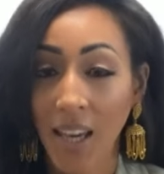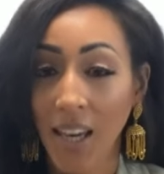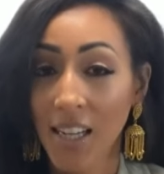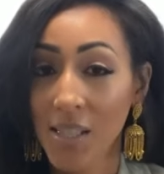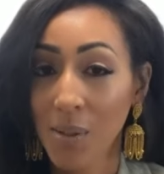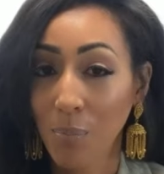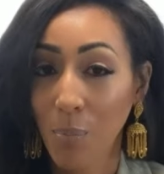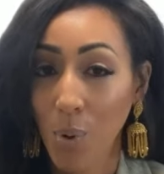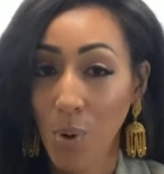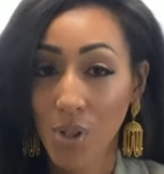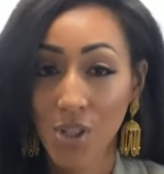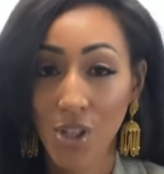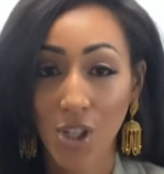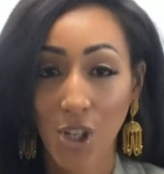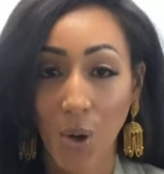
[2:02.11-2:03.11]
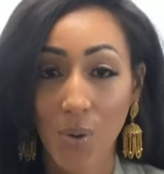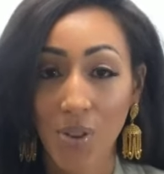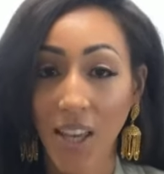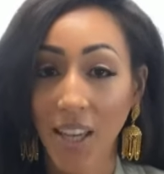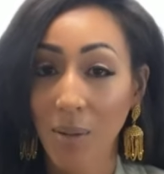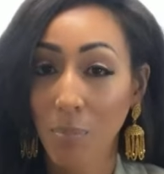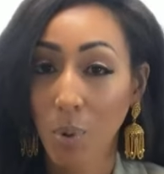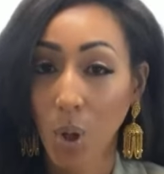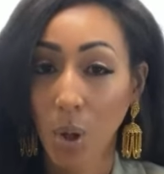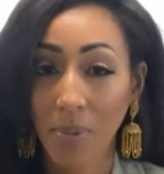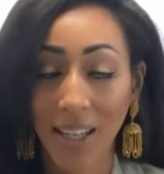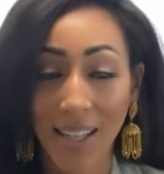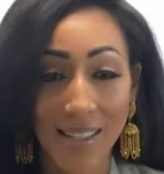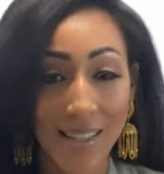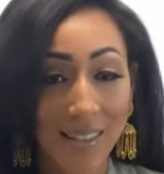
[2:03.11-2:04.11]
It is important to note that employment is